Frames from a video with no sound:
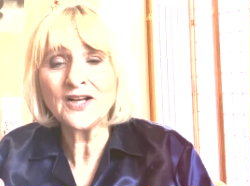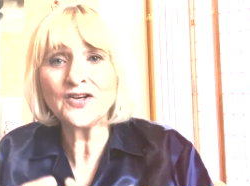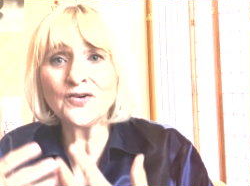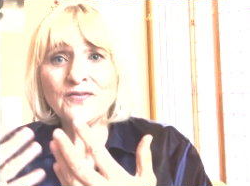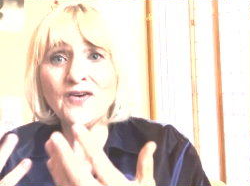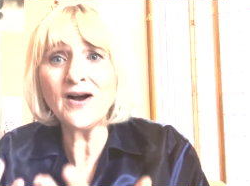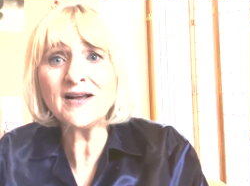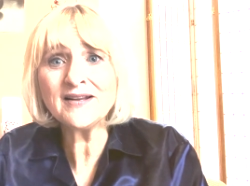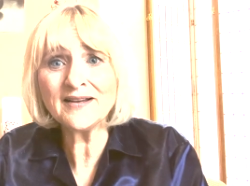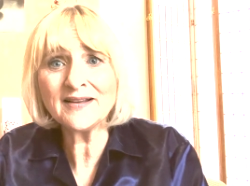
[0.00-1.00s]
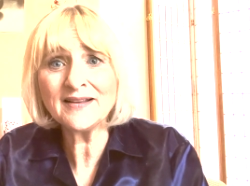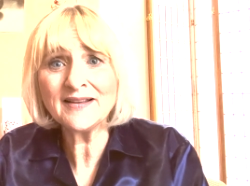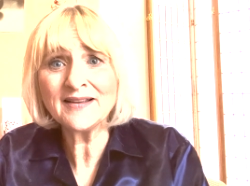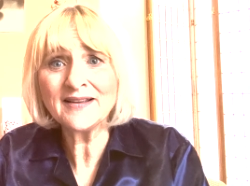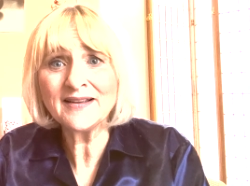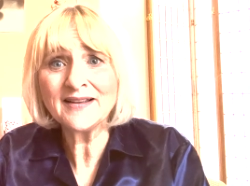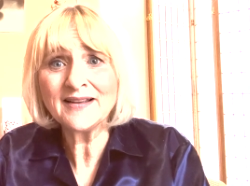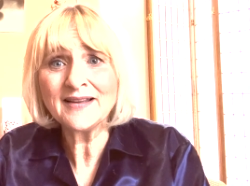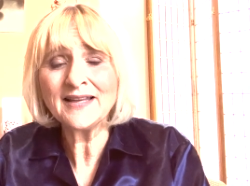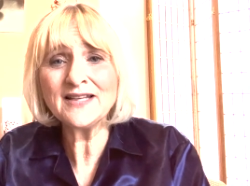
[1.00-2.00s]
Nirvana
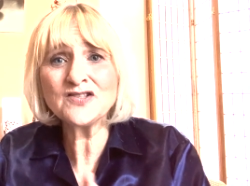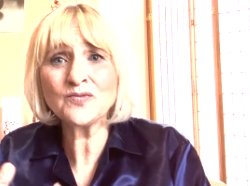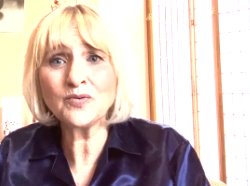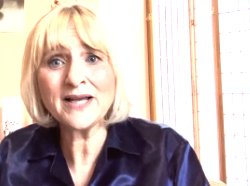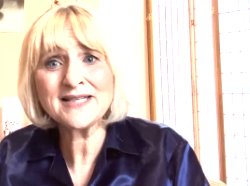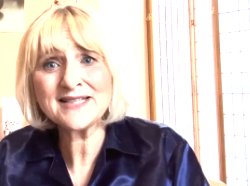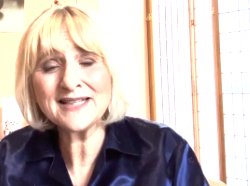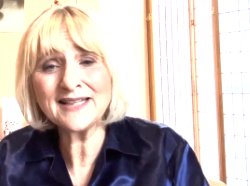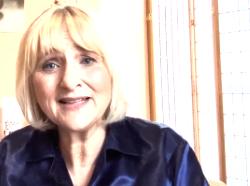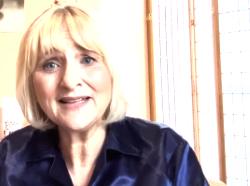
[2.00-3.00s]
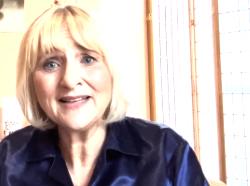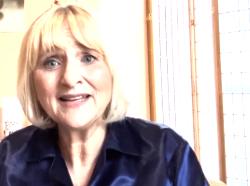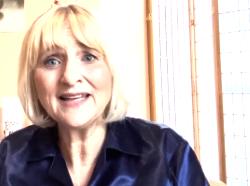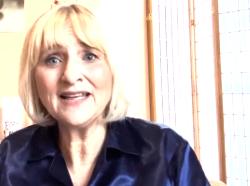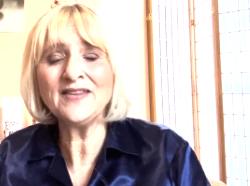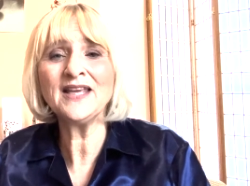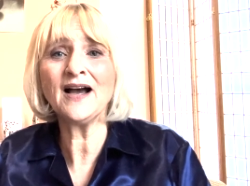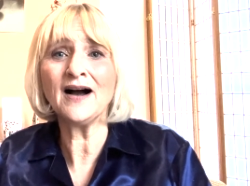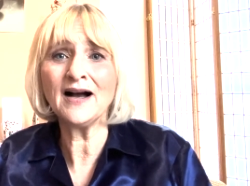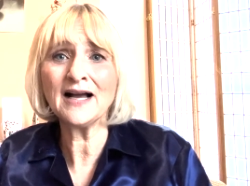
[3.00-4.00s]
is resting in the
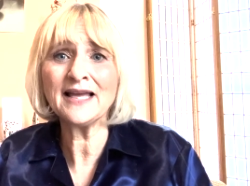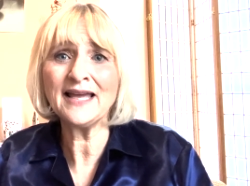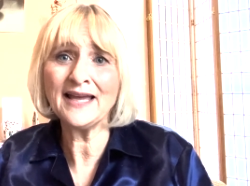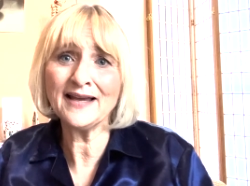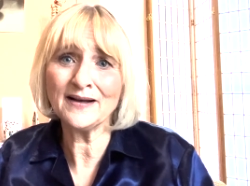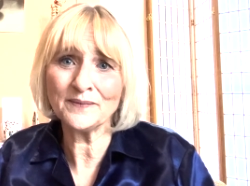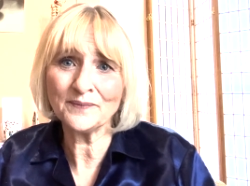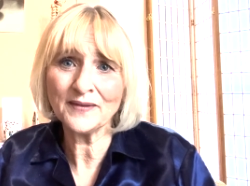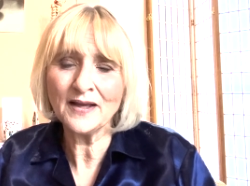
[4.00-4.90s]
I am.